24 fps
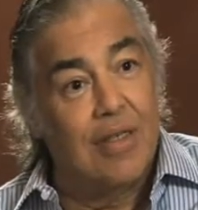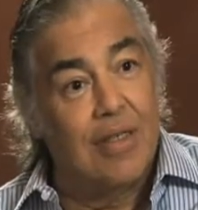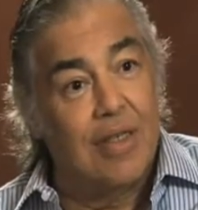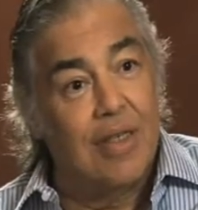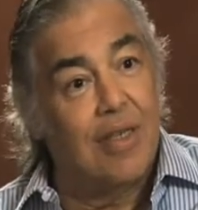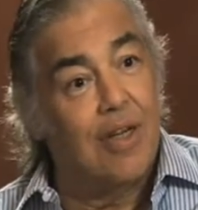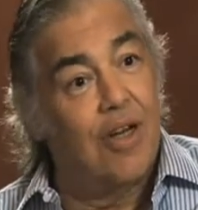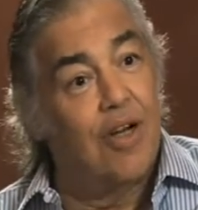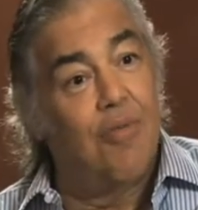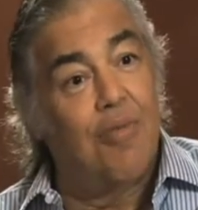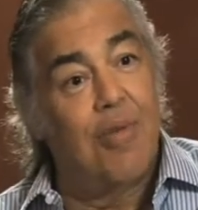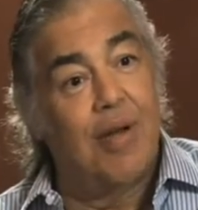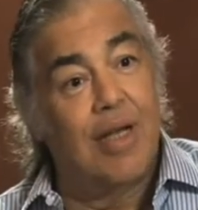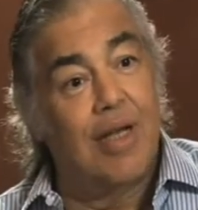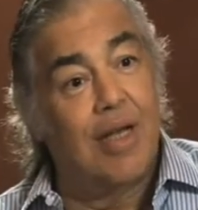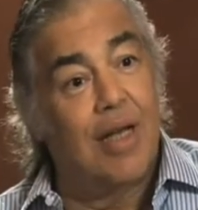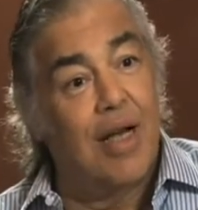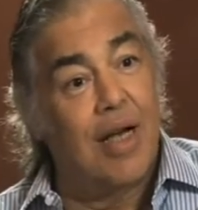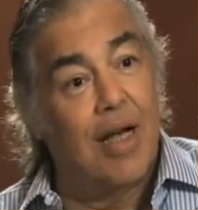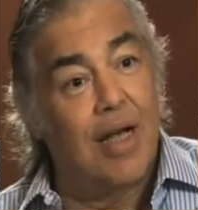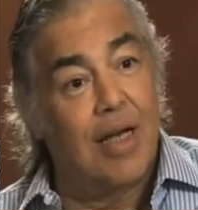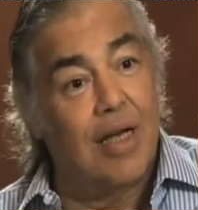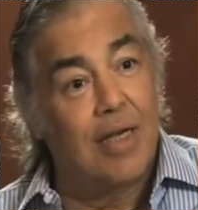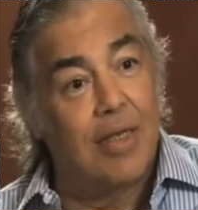He said, "Oh my
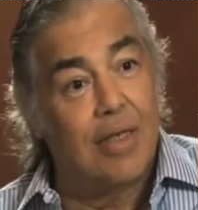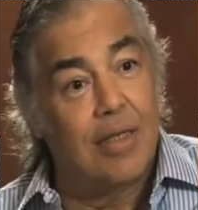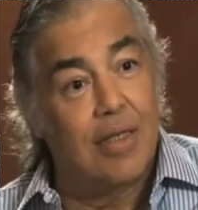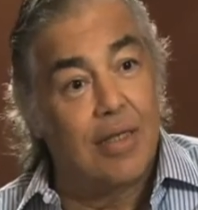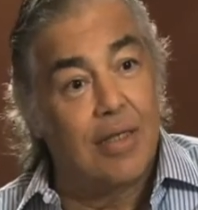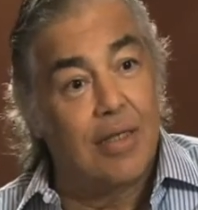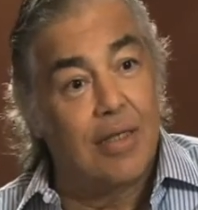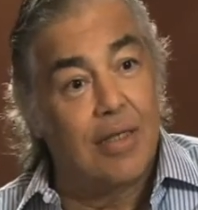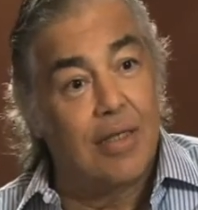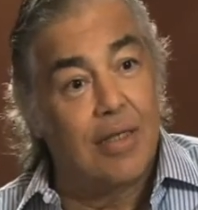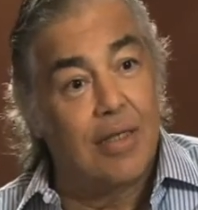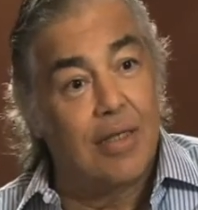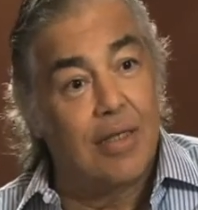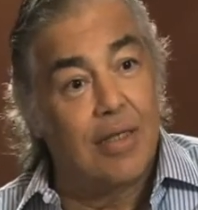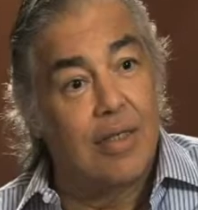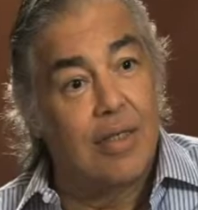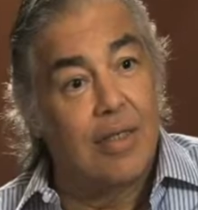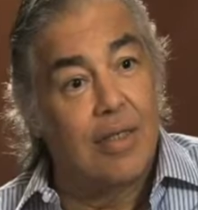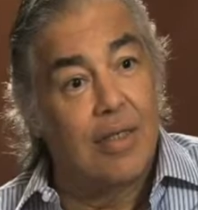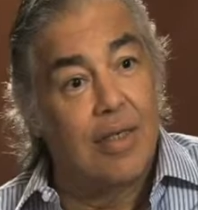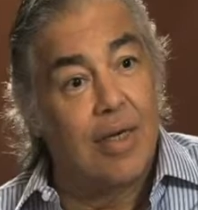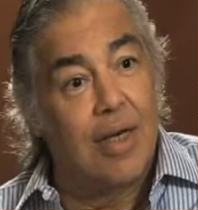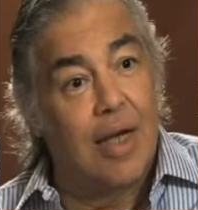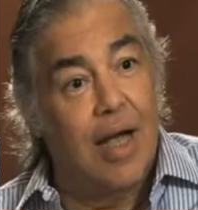God,
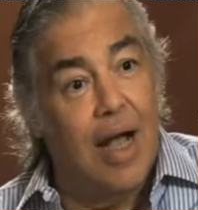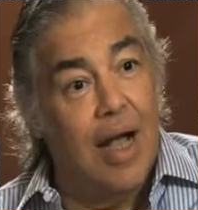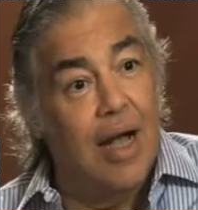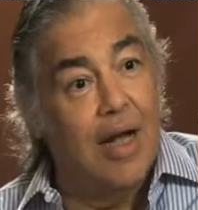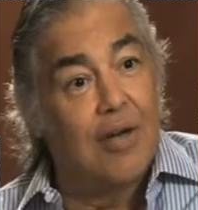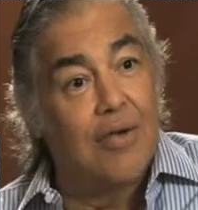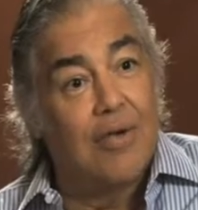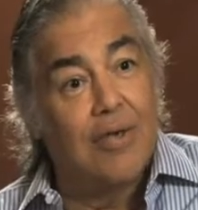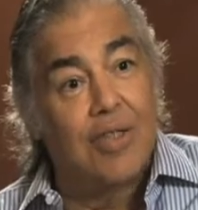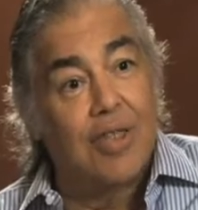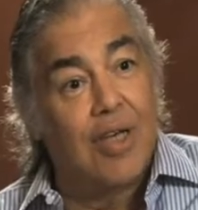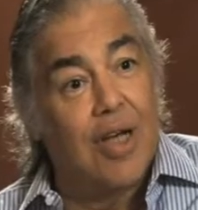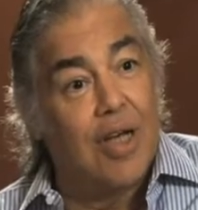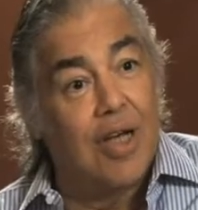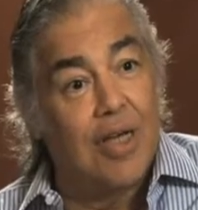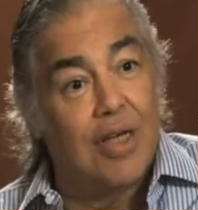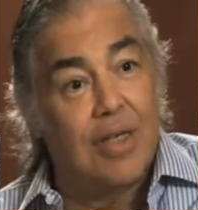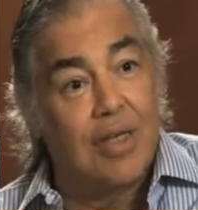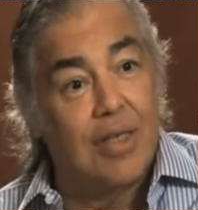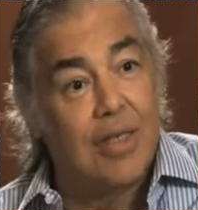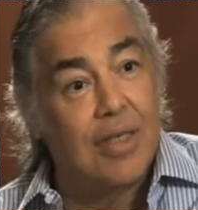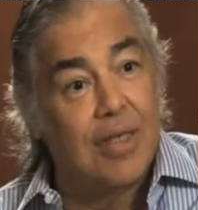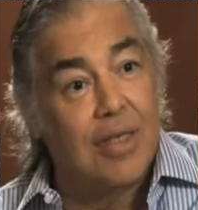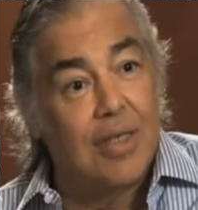I'm going to
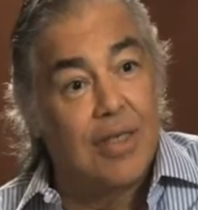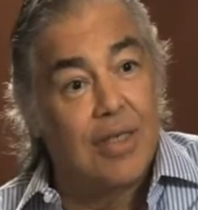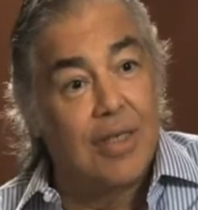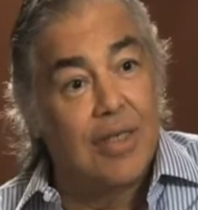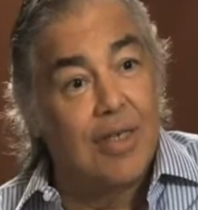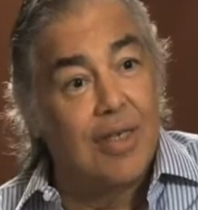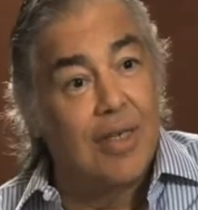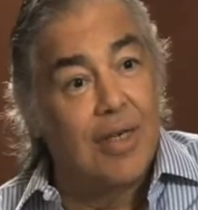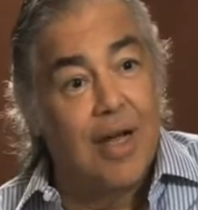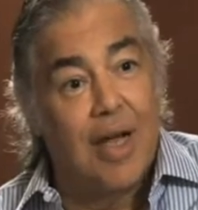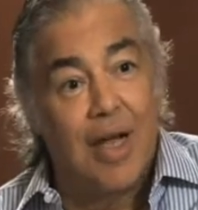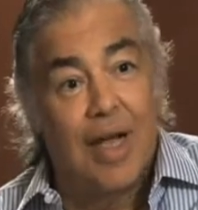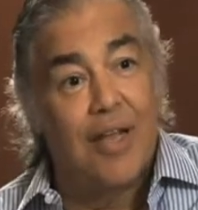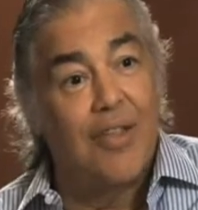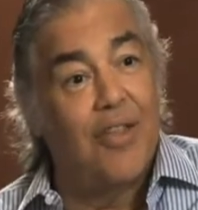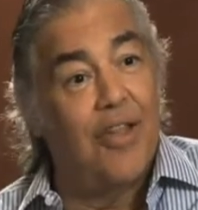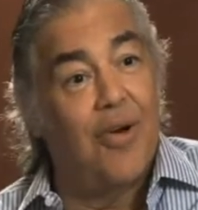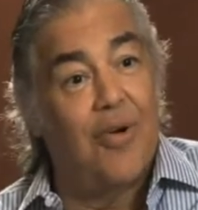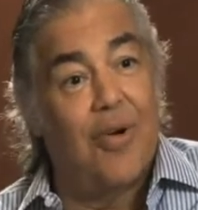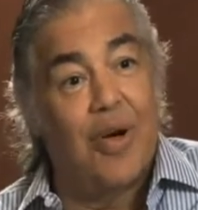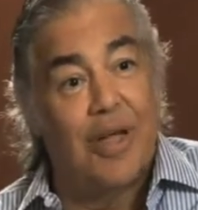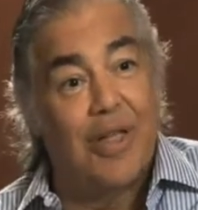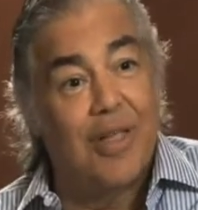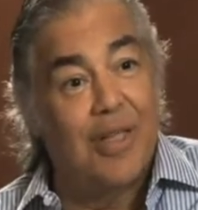resign. I had
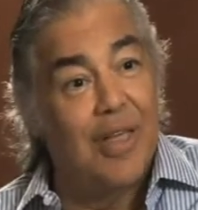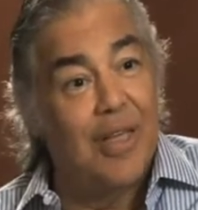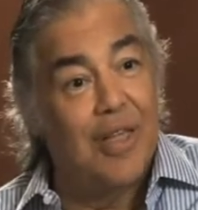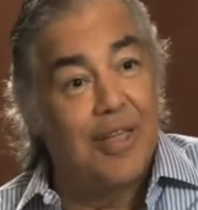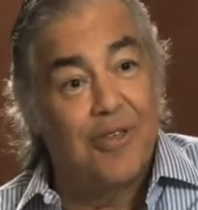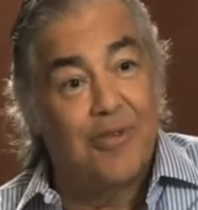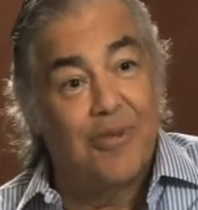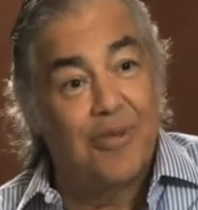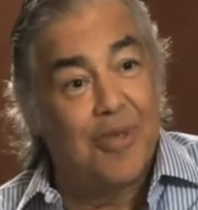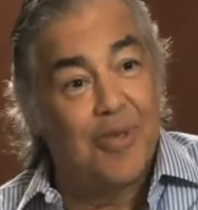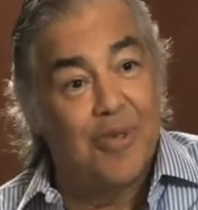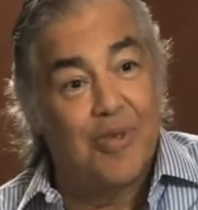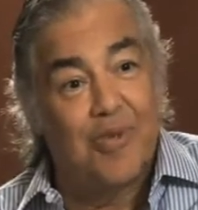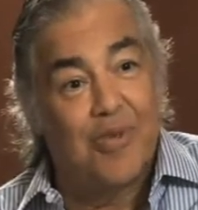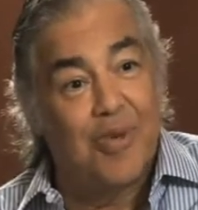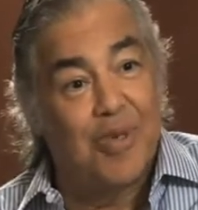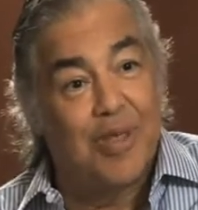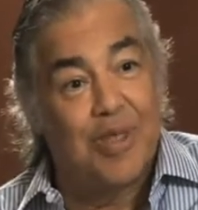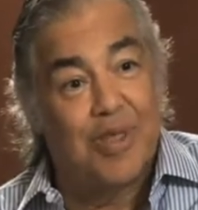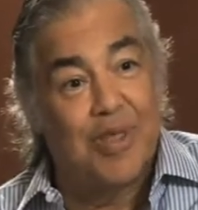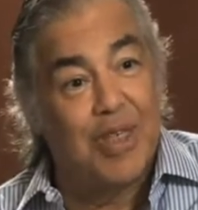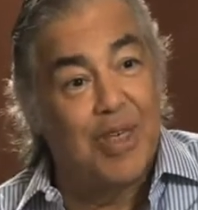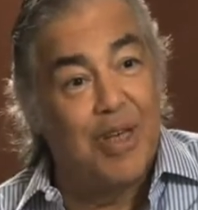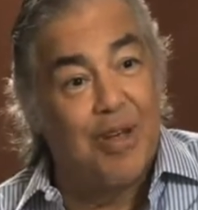no idea this was
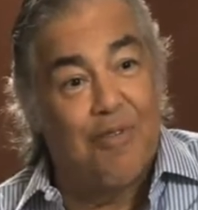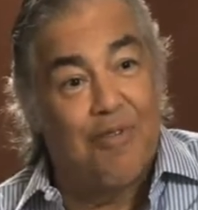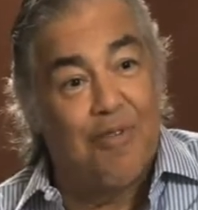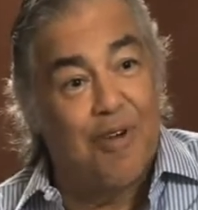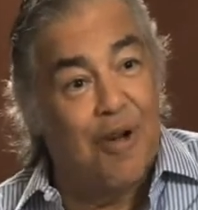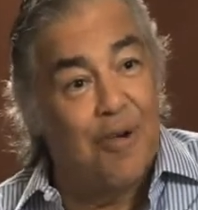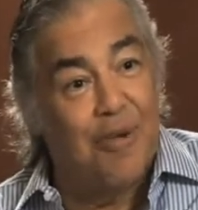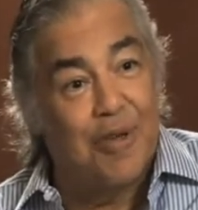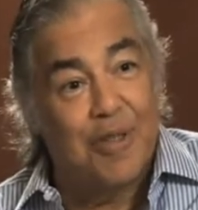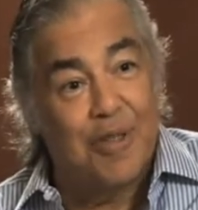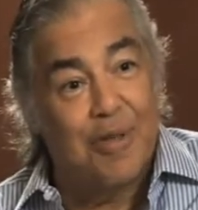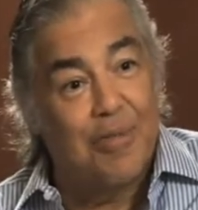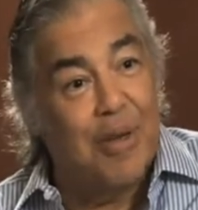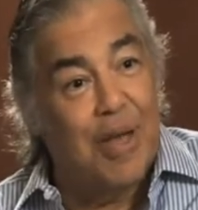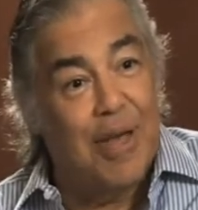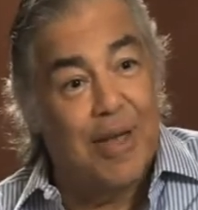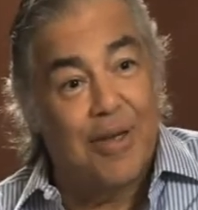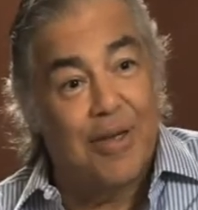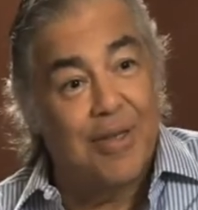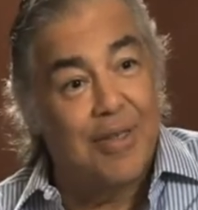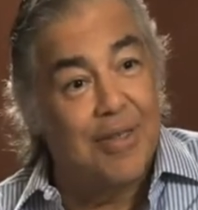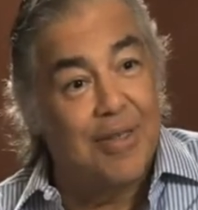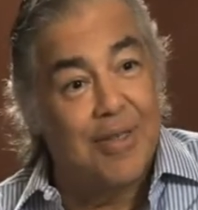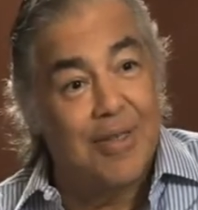what the CFR was
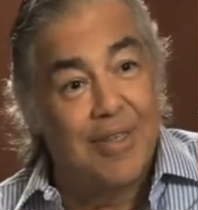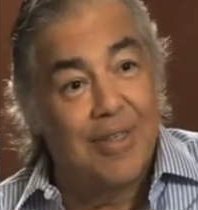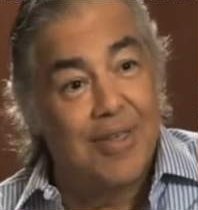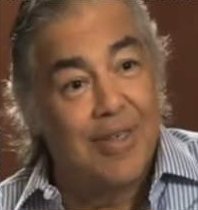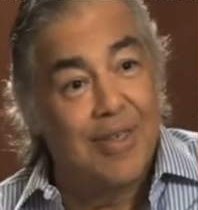about."